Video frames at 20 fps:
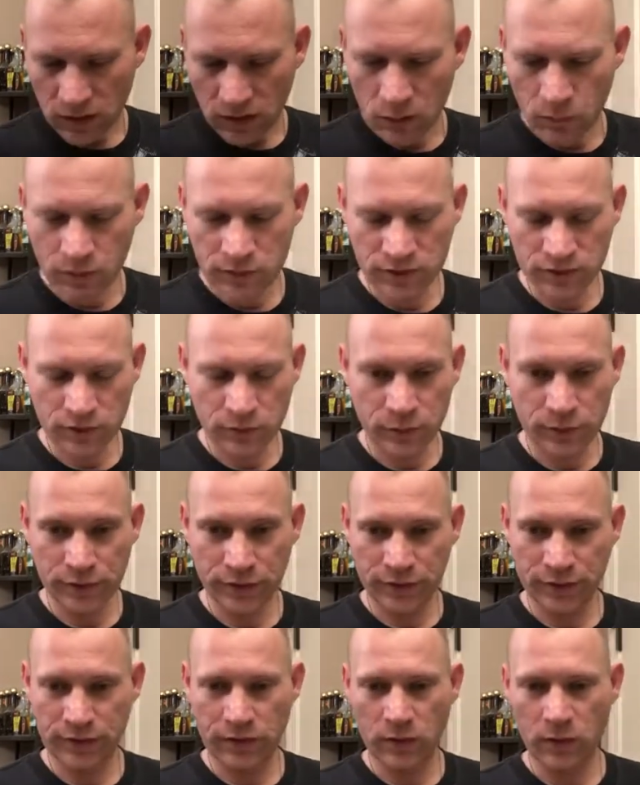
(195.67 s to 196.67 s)
which is a
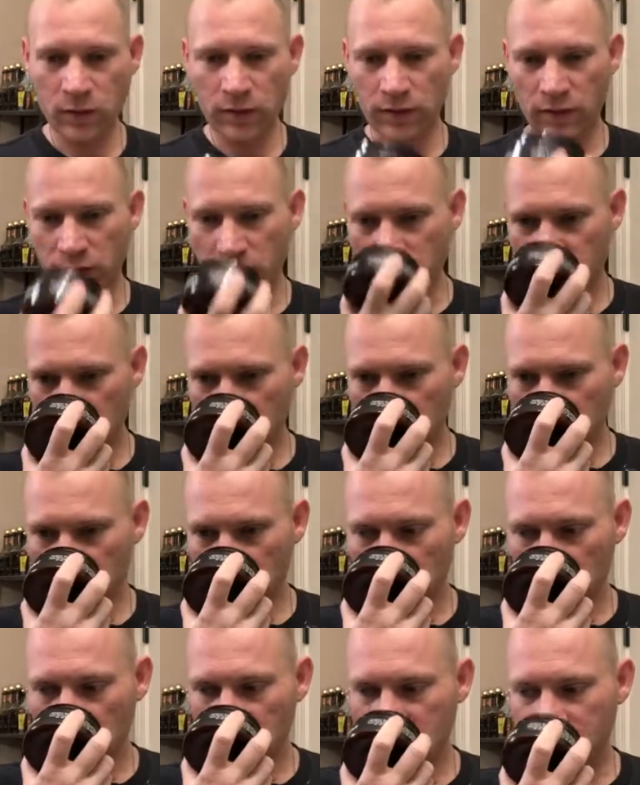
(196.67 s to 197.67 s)
really good oil.
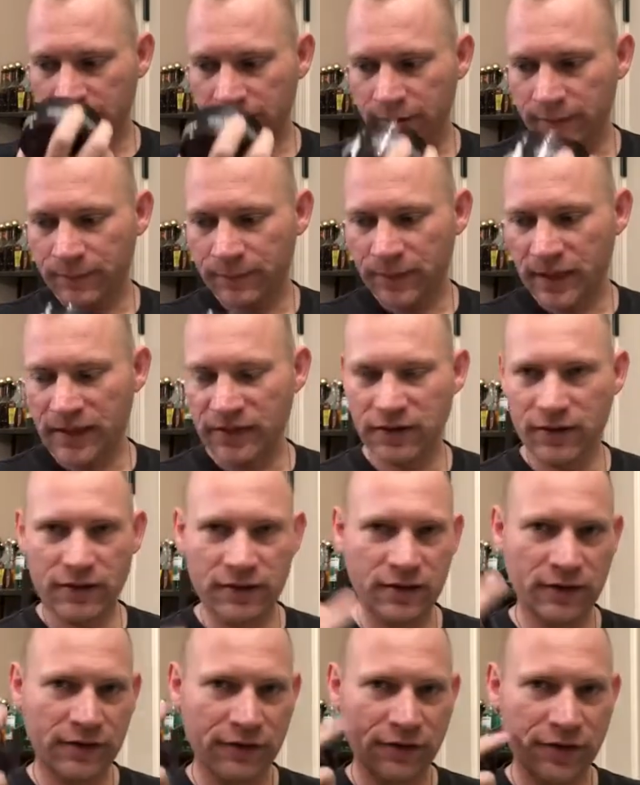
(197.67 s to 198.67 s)
And
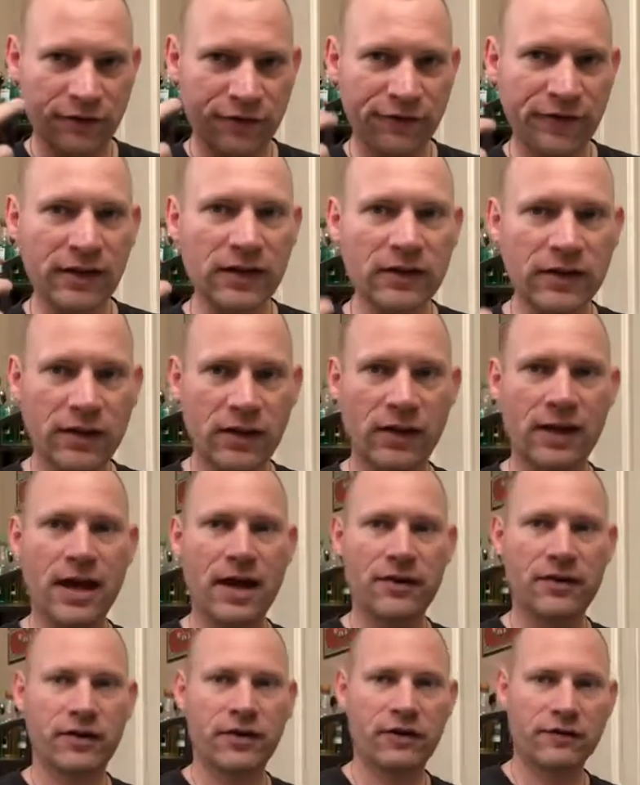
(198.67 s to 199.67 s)
the feel of the
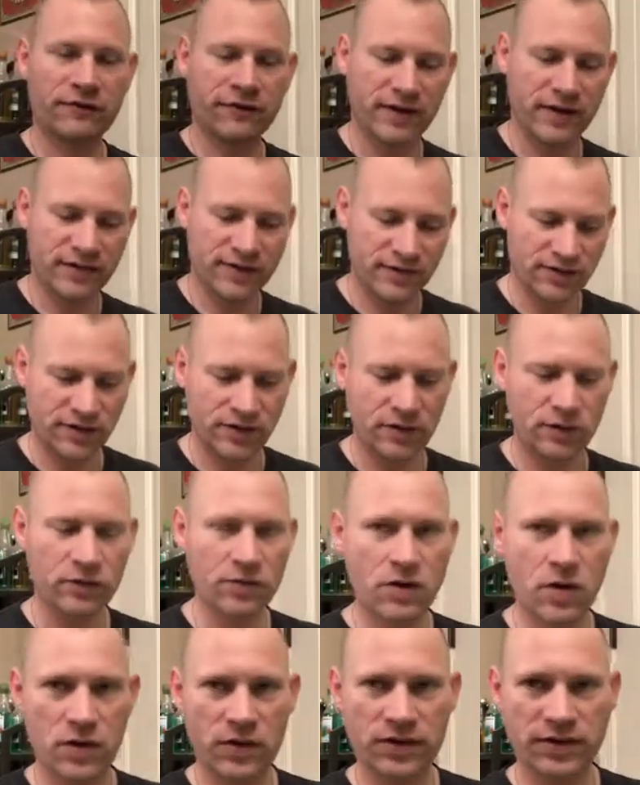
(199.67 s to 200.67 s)
lather on your face, you
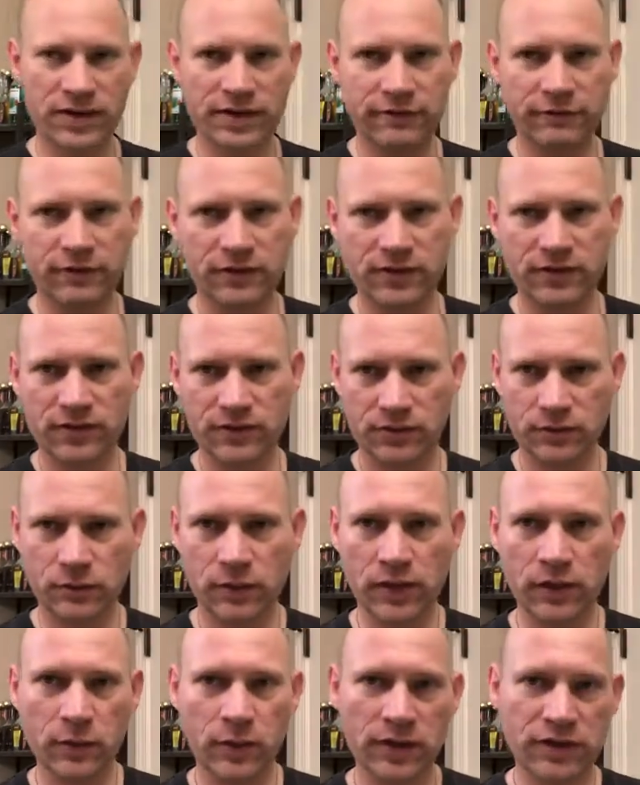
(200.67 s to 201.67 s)
notice a difference
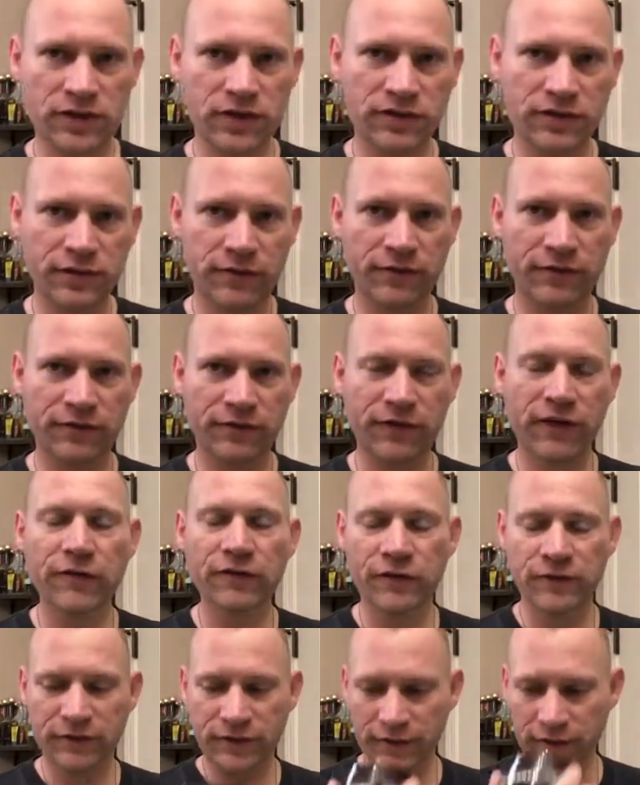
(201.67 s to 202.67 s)
right away just from
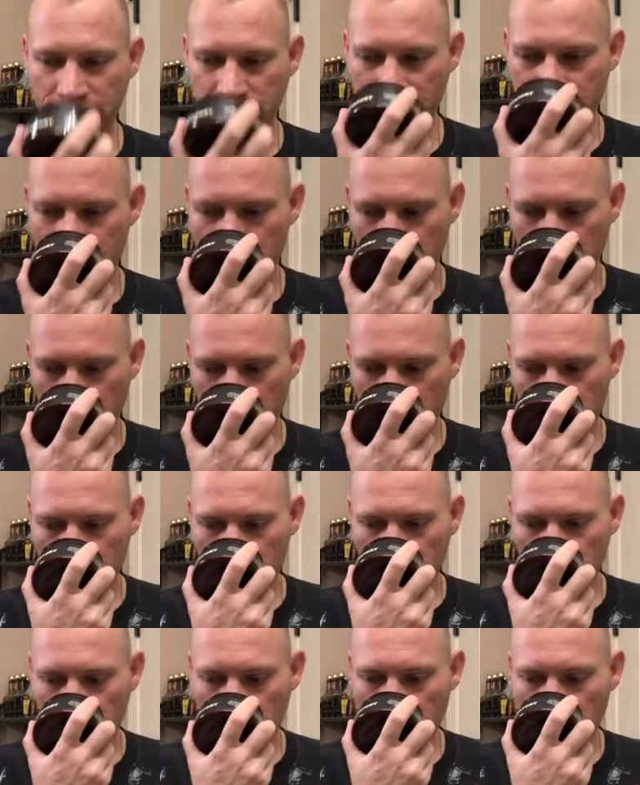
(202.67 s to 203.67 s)
feeling it.
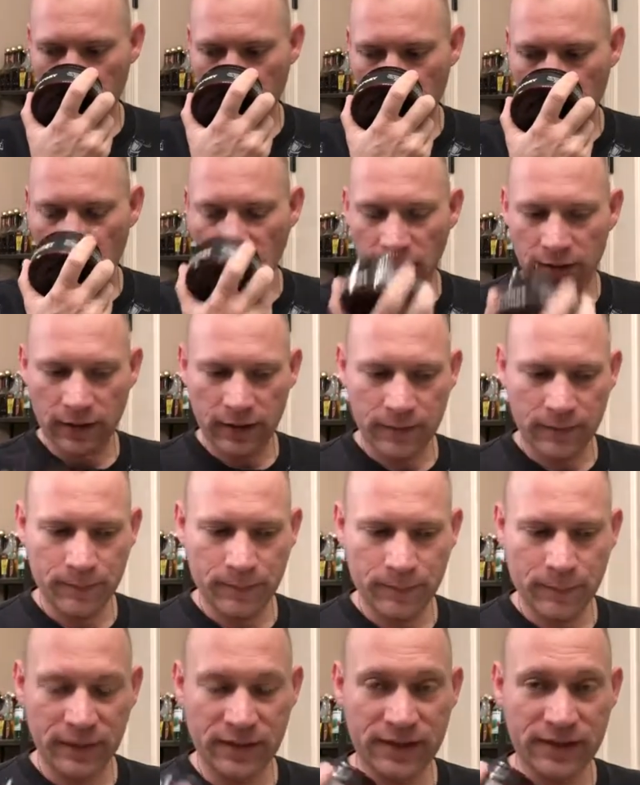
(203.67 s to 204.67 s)

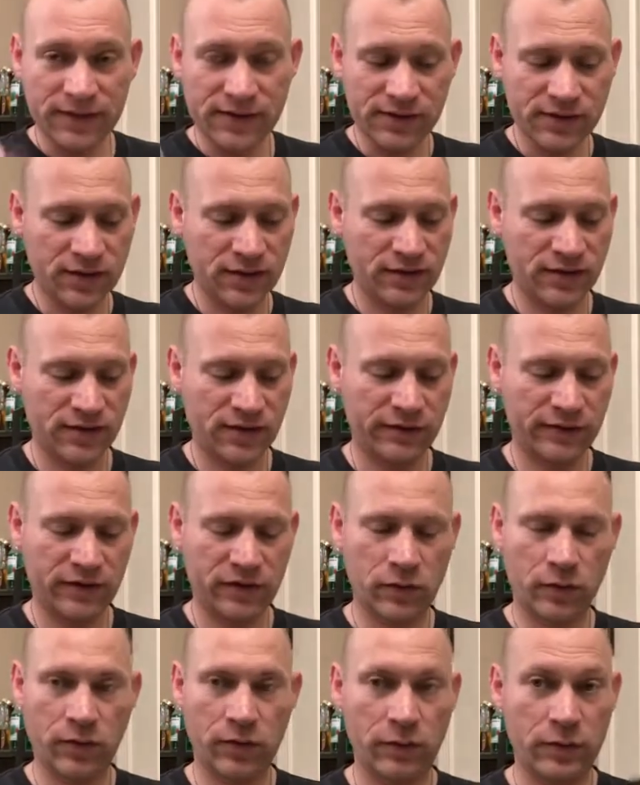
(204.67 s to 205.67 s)
But this is
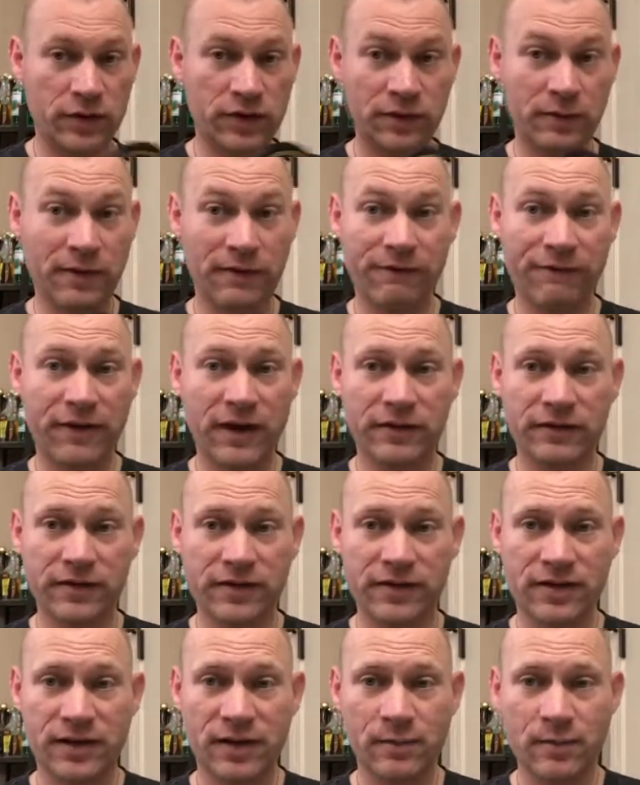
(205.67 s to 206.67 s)
Conservatory, which is my favorite
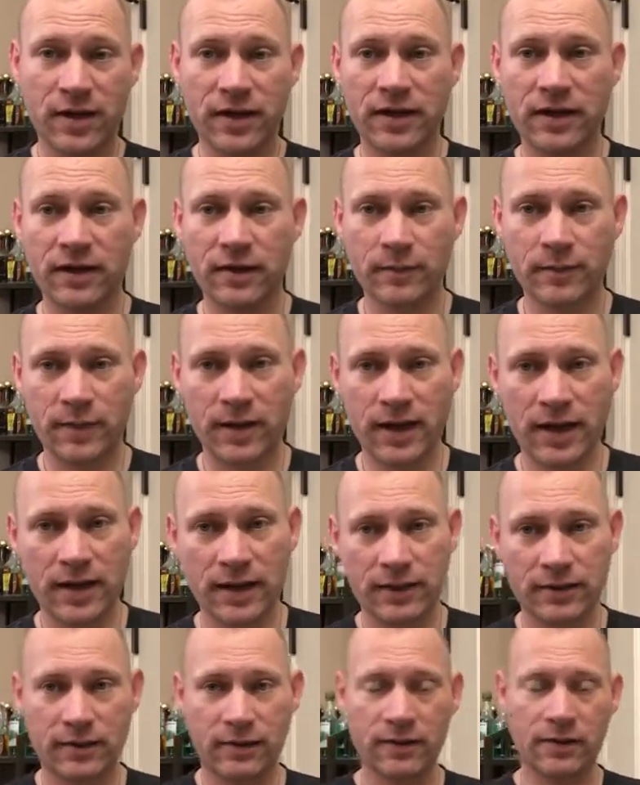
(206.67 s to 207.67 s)
scent by him,
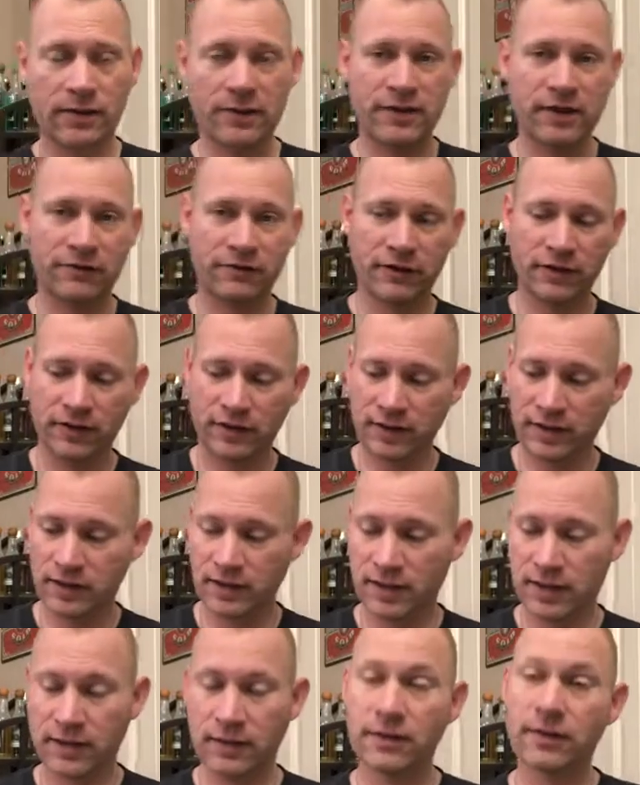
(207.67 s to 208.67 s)
and
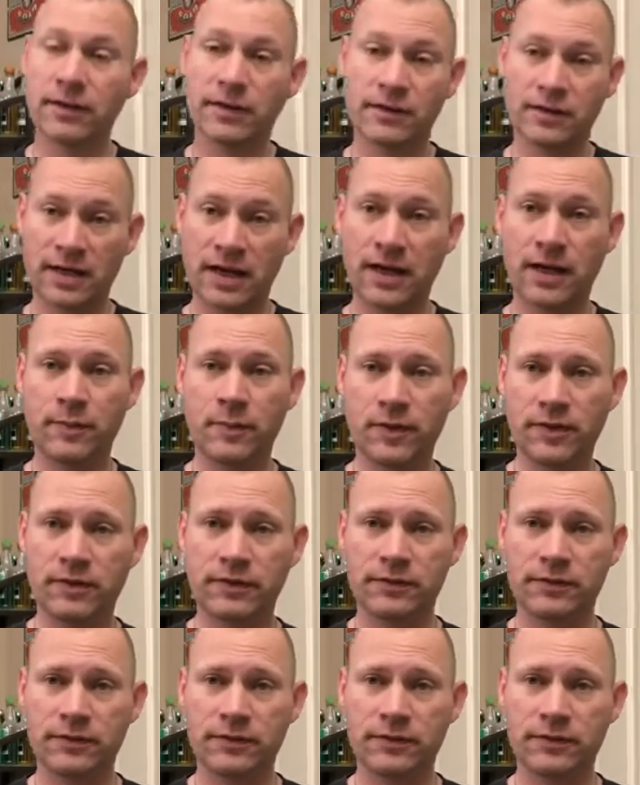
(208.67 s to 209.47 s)
definitely in the top.